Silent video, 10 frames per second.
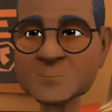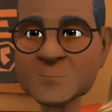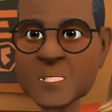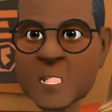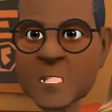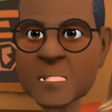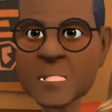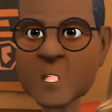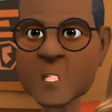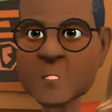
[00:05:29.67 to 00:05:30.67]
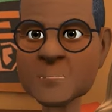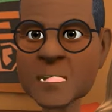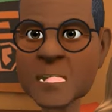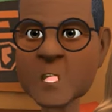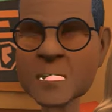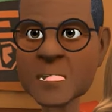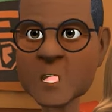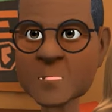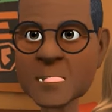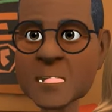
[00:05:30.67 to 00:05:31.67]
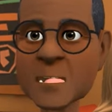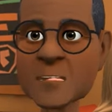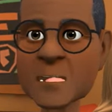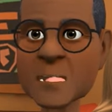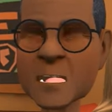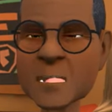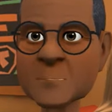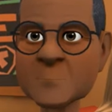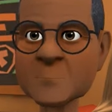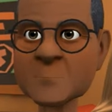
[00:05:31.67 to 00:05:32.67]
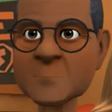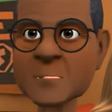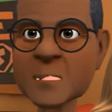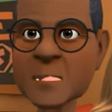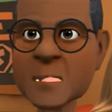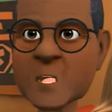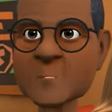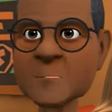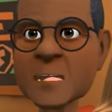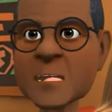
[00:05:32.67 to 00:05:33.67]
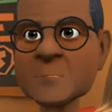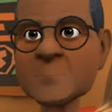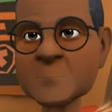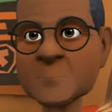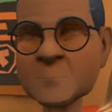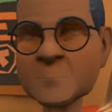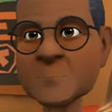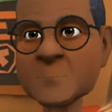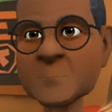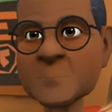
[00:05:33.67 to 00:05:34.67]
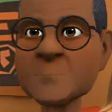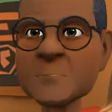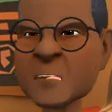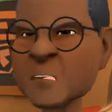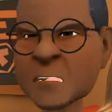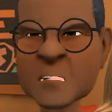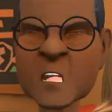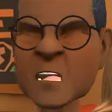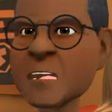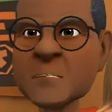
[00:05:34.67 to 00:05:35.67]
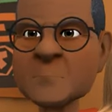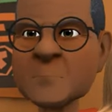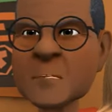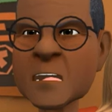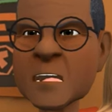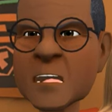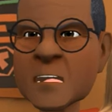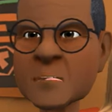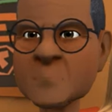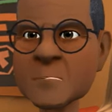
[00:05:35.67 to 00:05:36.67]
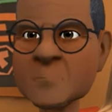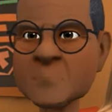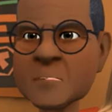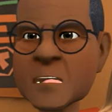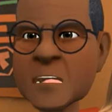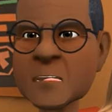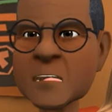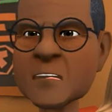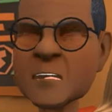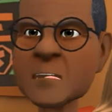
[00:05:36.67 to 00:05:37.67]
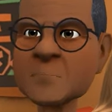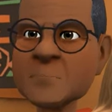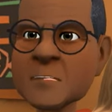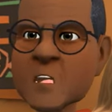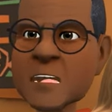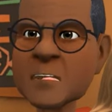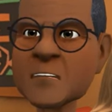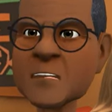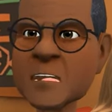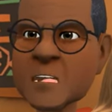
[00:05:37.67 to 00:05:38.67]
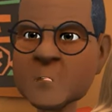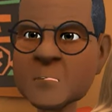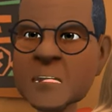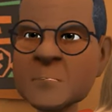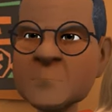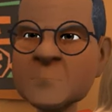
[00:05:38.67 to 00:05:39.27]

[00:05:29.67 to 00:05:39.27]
Are you writing on good money during your productive years? Earning good money? Don't throw away that money in clubs, reckless living, and wasteful shopping.